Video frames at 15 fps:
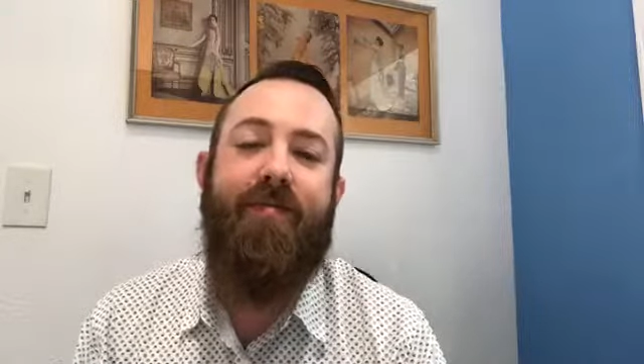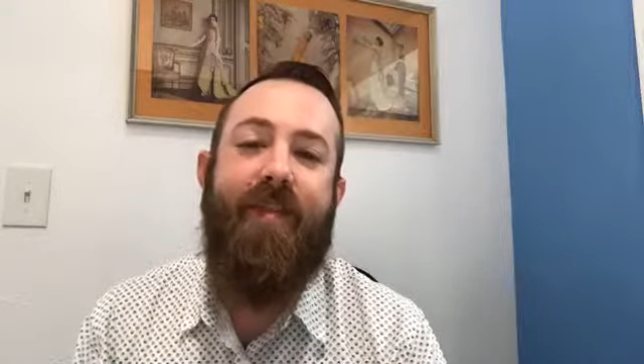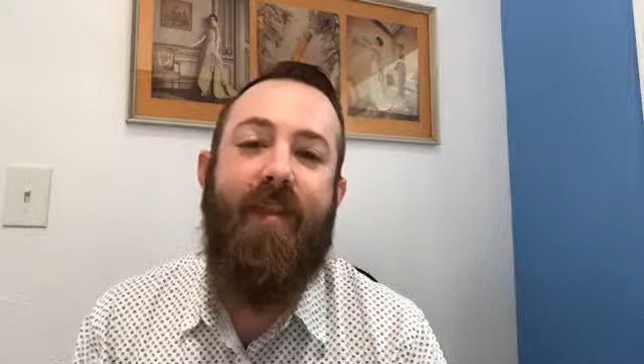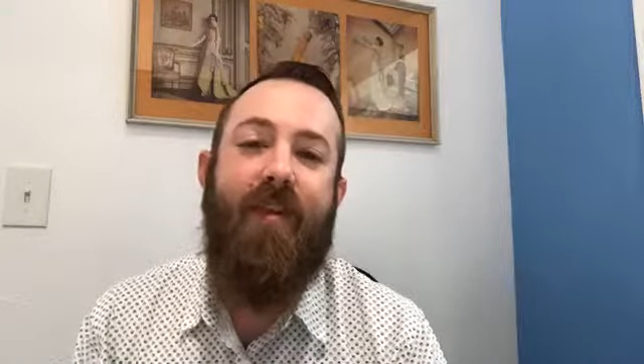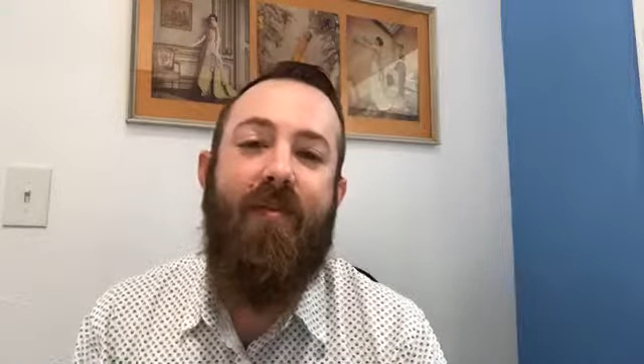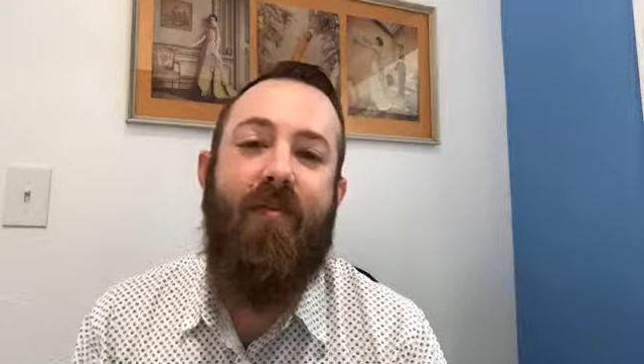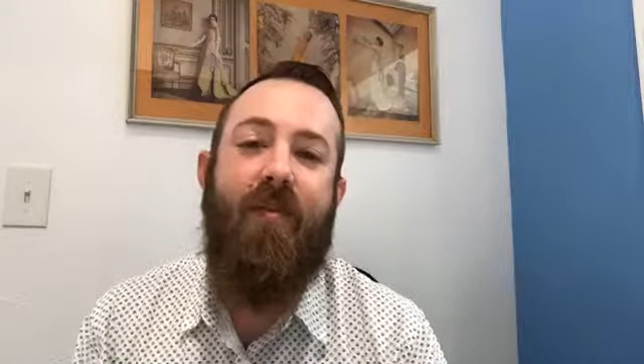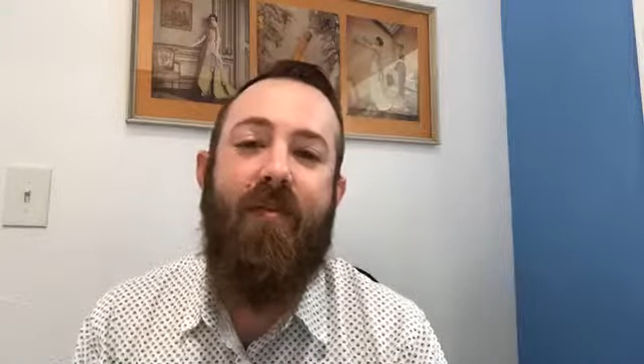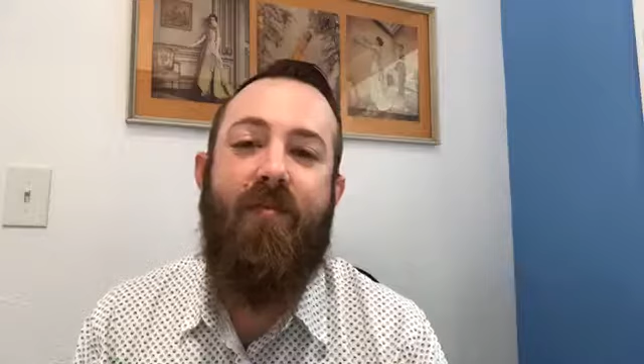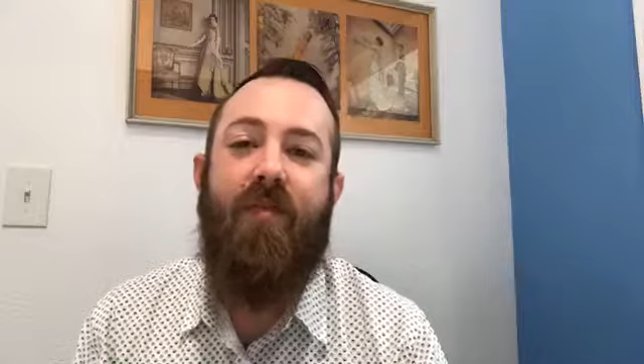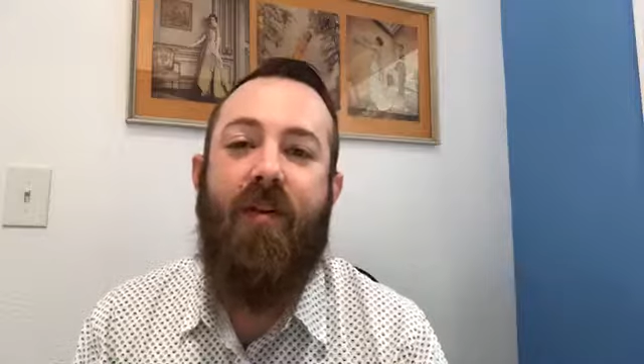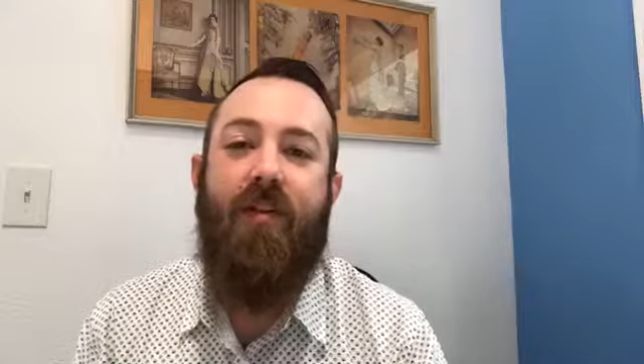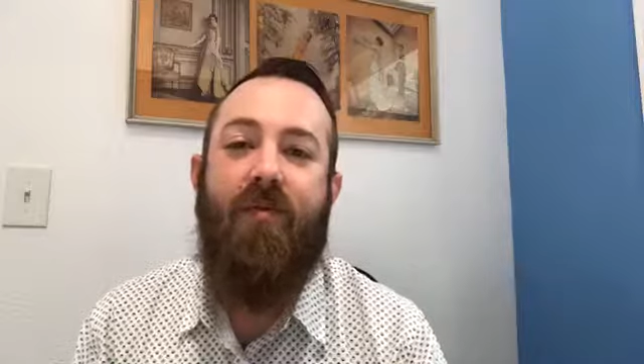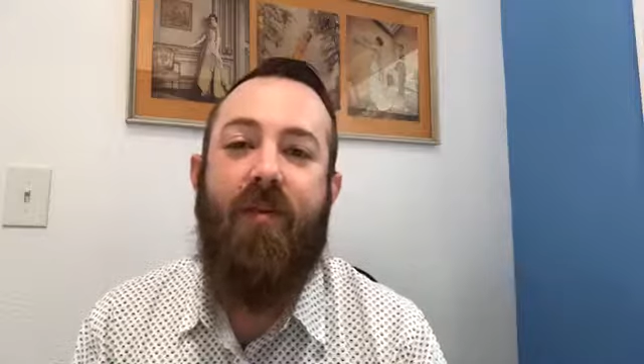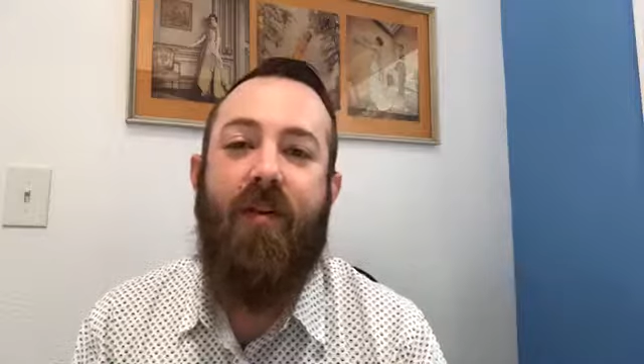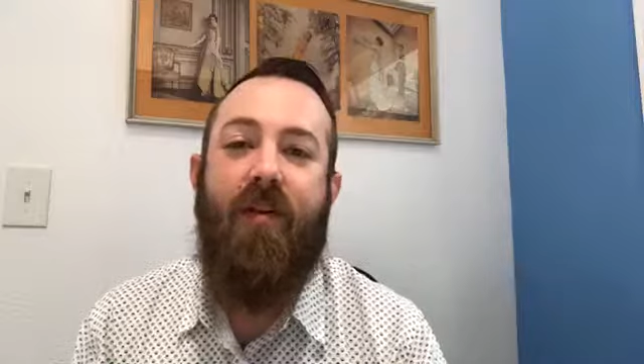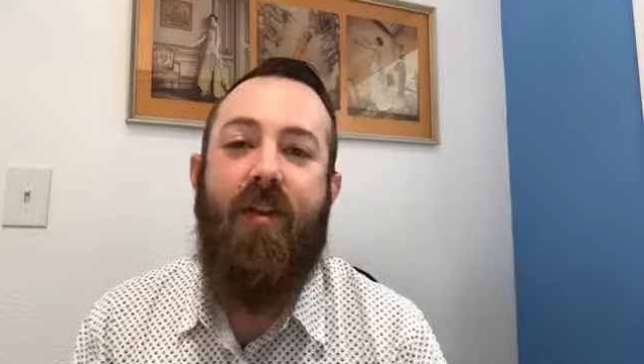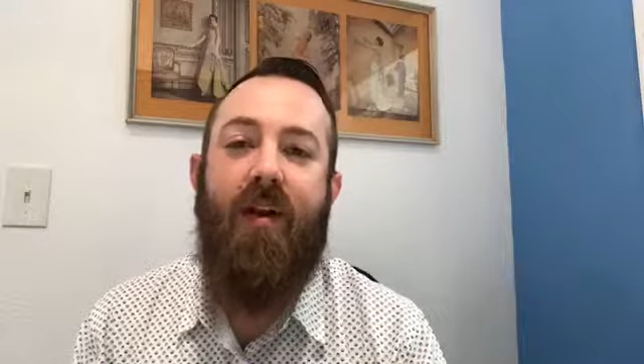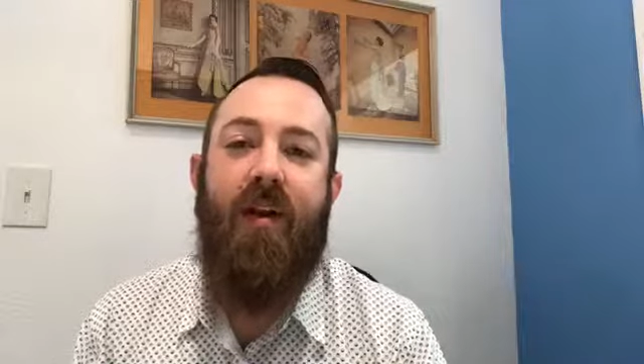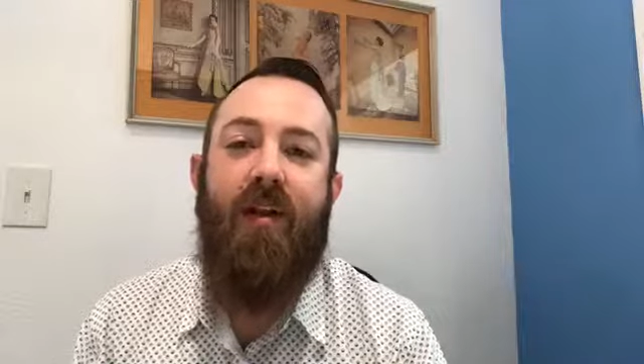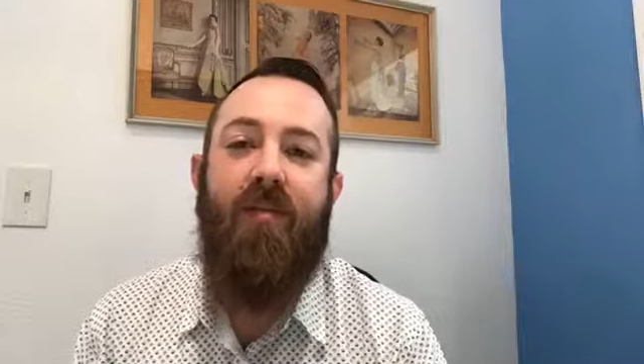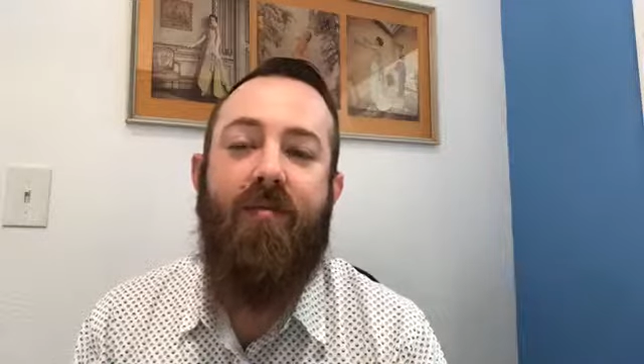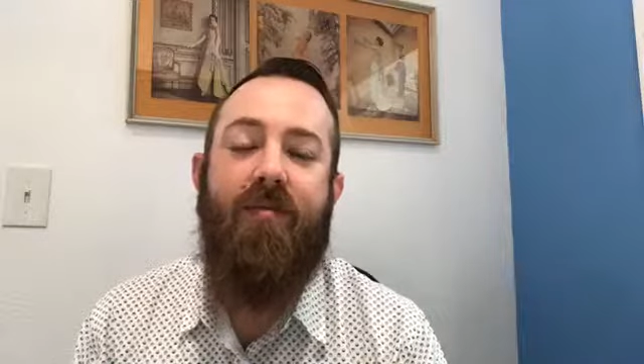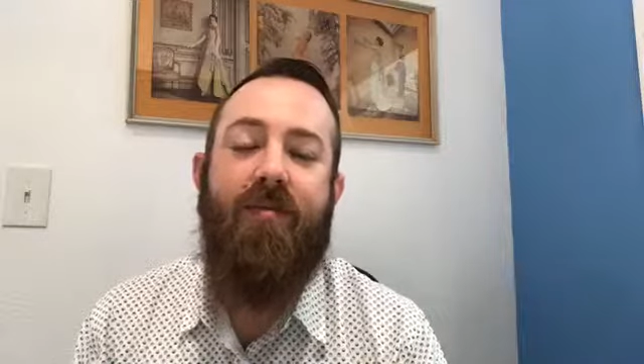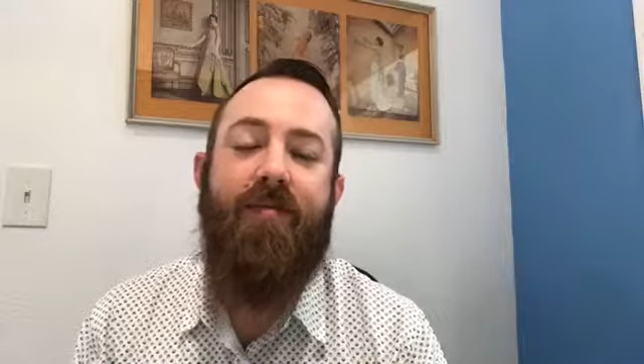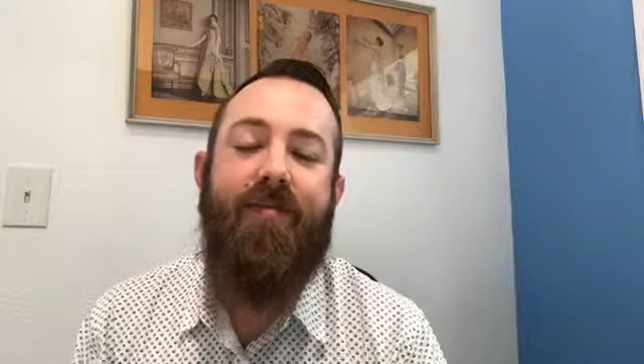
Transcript: and with Facebook Live,